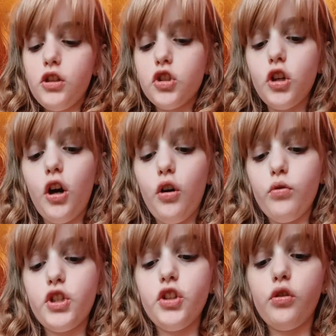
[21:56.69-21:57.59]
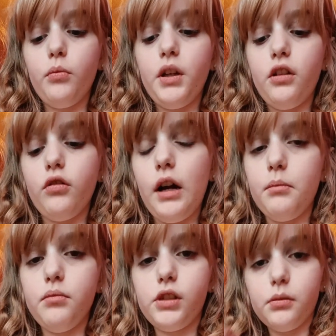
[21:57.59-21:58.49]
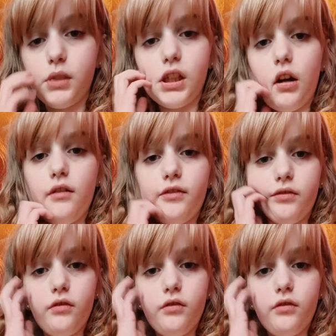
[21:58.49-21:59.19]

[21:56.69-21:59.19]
So she told me to grab some stuff,